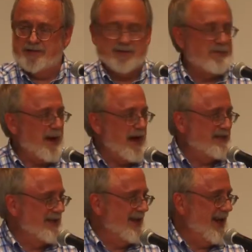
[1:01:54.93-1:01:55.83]

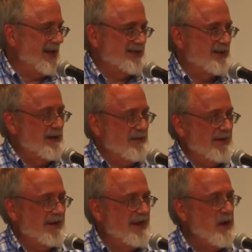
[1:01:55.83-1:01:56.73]
smashed in an asteroid
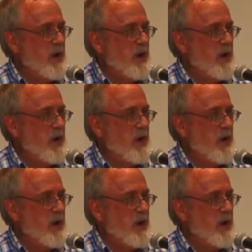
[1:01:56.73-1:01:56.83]
field?